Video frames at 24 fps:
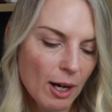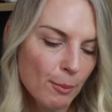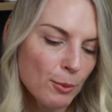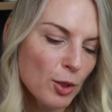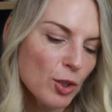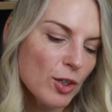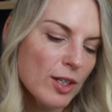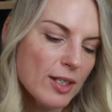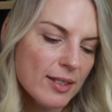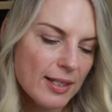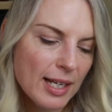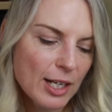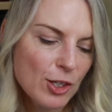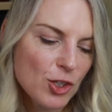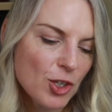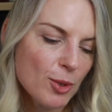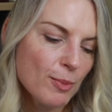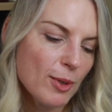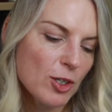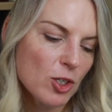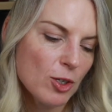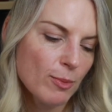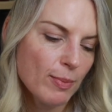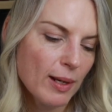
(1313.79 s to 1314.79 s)
I'm not going to say too
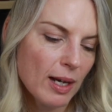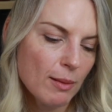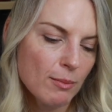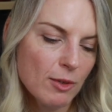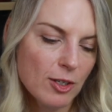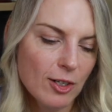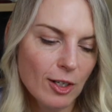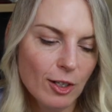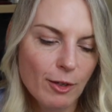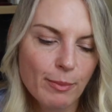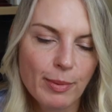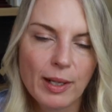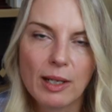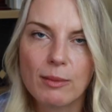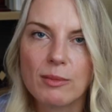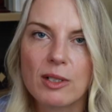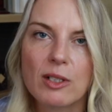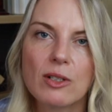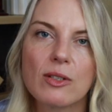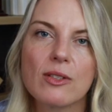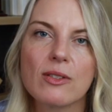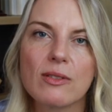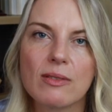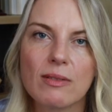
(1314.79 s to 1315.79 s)
much about Michelle
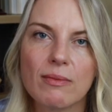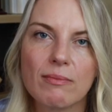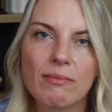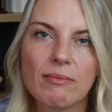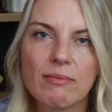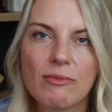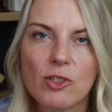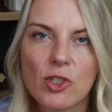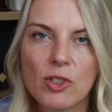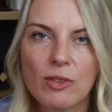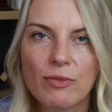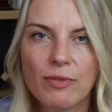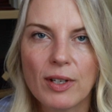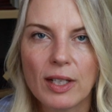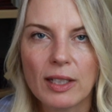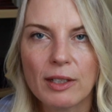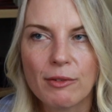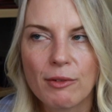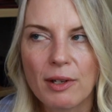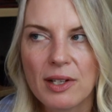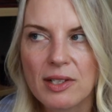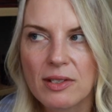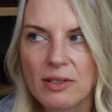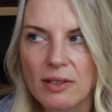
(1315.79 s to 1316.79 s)
Obama because she's
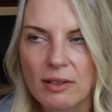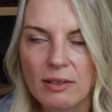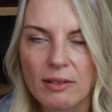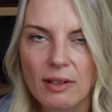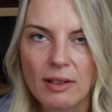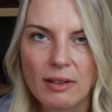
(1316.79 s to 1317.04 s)
fairly recent.